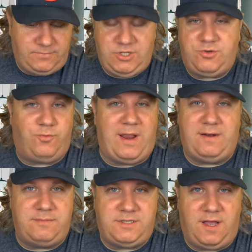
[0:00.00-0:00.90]
just
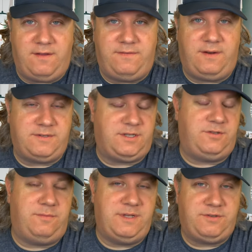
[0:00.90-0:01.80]
random stuff, and I was gonna
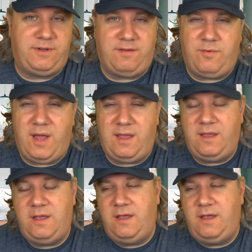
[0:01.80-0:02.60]
do a mystery giveaway.